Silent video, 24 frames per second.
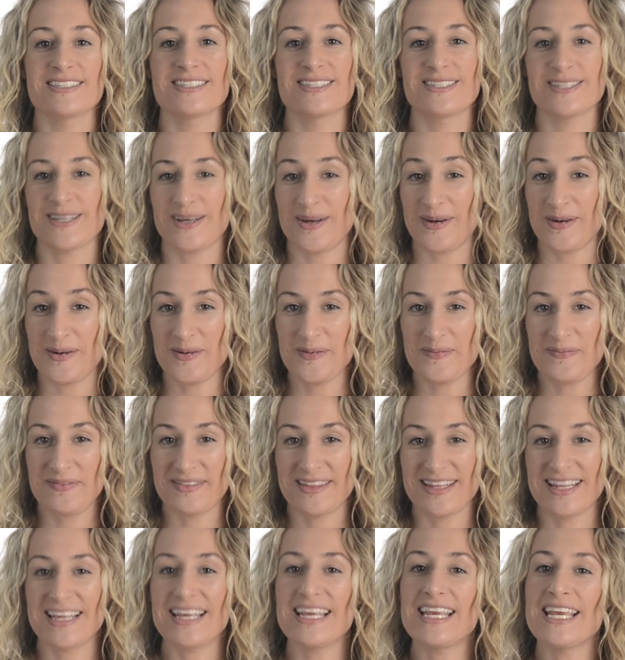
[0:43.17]
So,
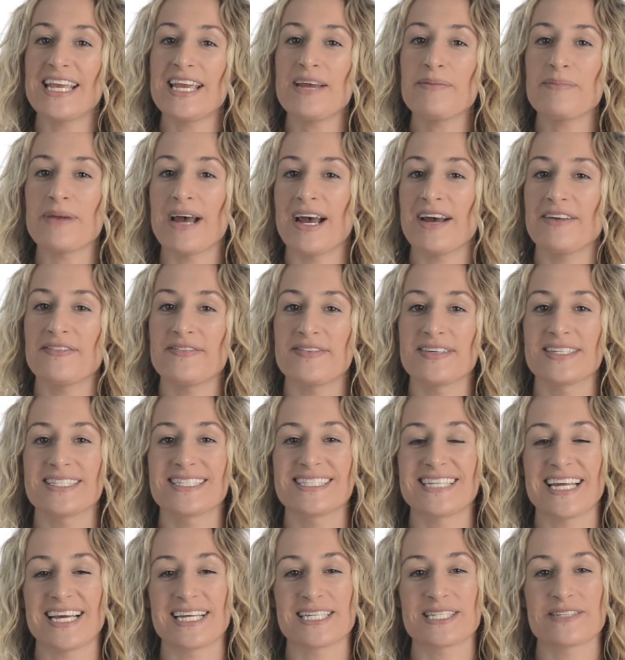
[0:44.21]
E M F
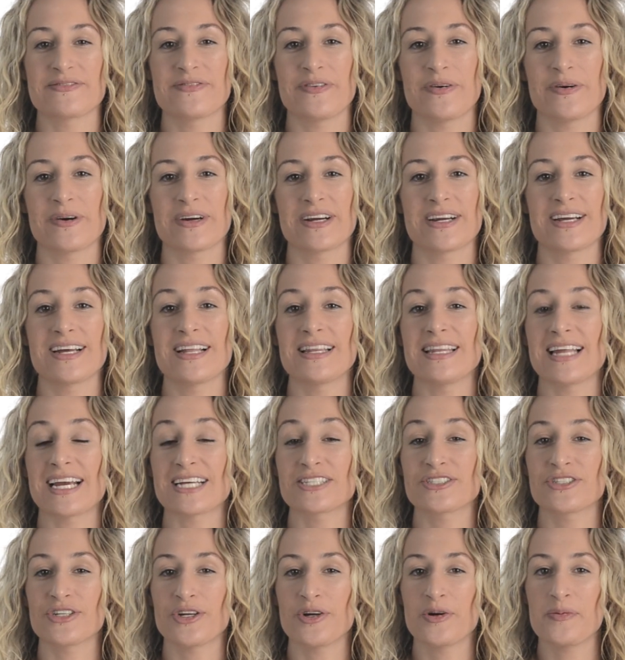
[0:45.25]
stands for
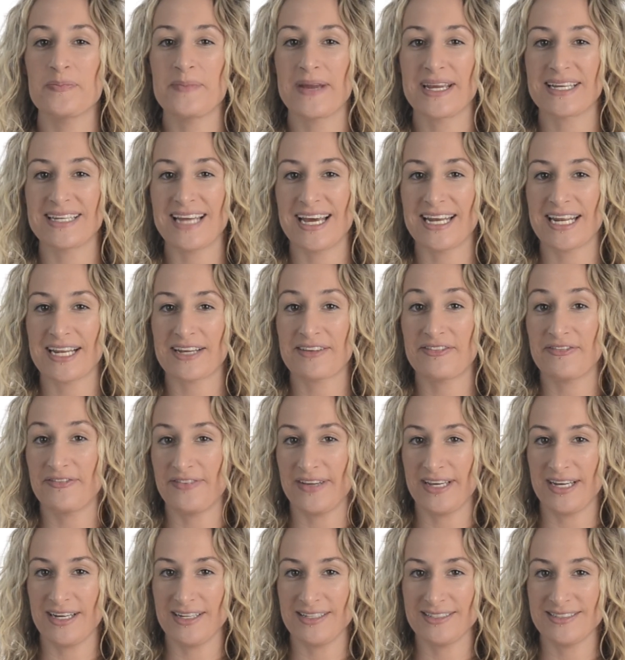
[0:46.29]
electromagnetic
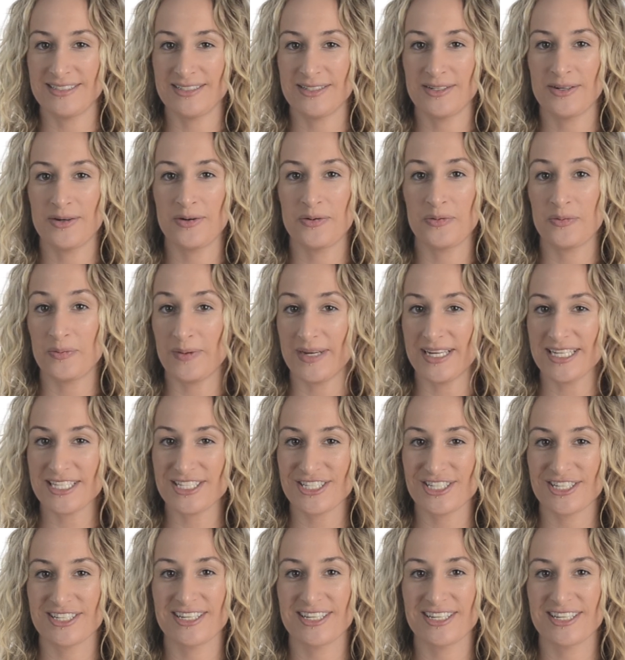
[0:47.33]
field, which,